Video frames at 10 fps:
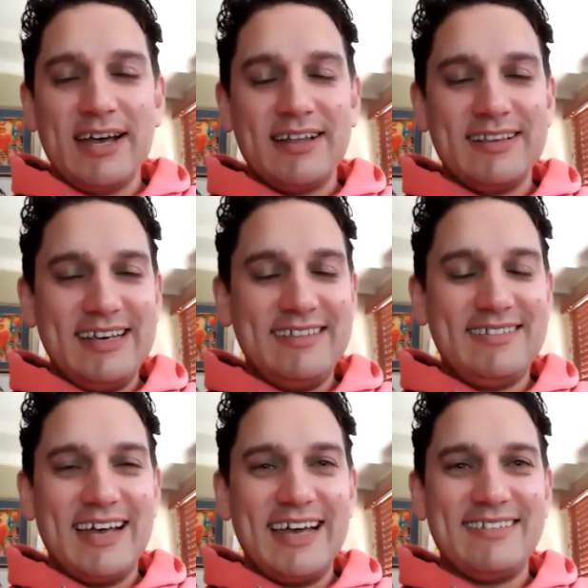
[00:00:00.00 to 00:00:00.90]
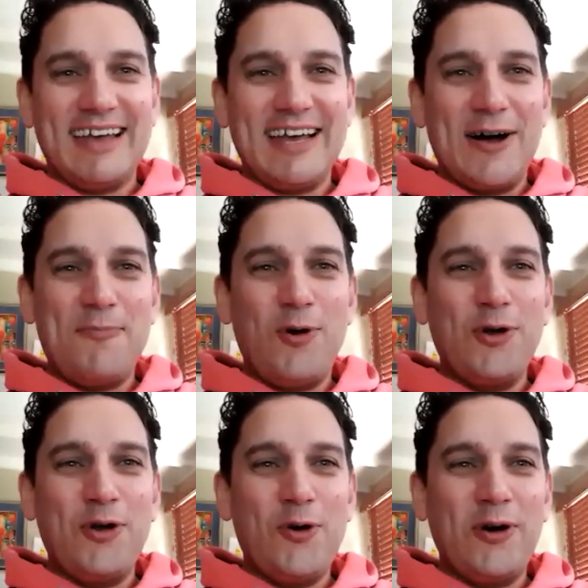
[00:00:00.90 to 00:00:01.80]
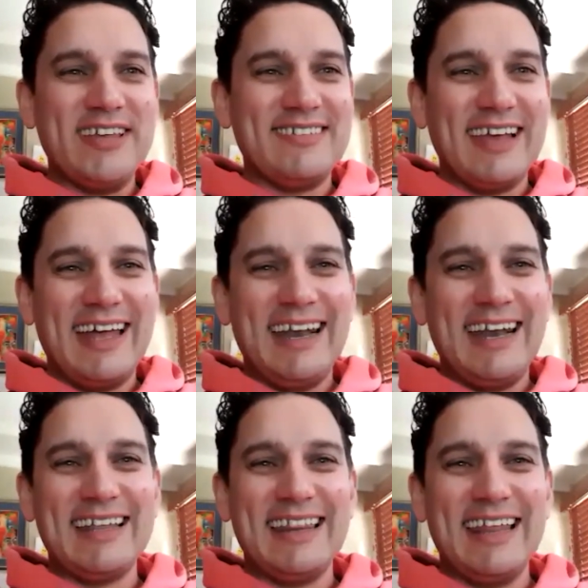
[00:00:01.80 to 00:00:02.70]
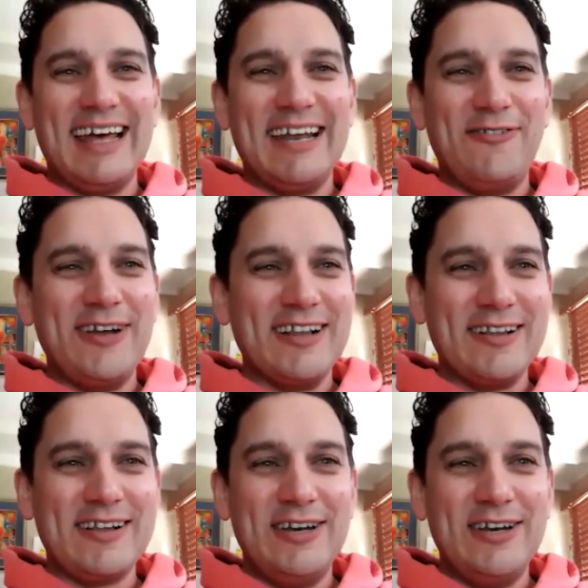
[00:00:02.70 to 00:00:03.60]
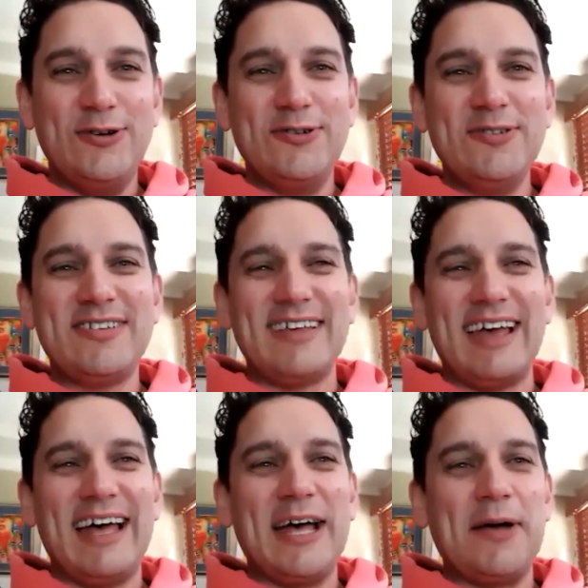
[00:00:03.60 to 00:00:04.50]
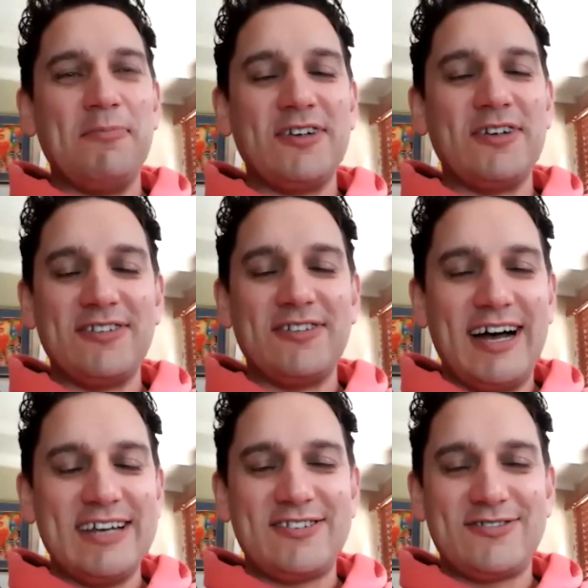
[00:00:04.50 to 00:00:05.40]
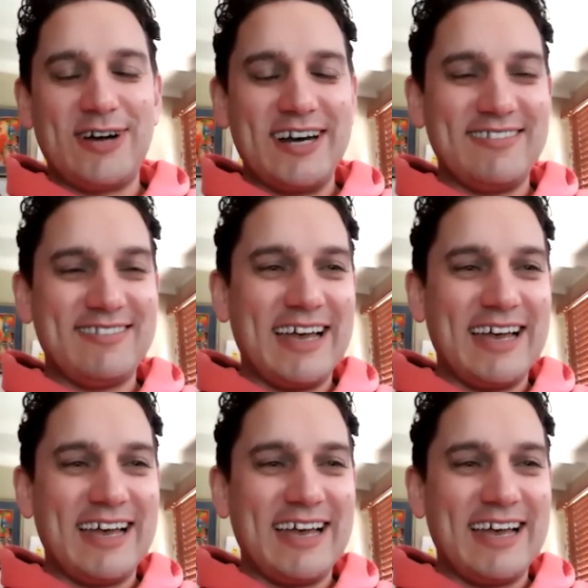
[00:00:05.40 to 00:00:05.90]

these days they are more noise than real news. So I just try to stay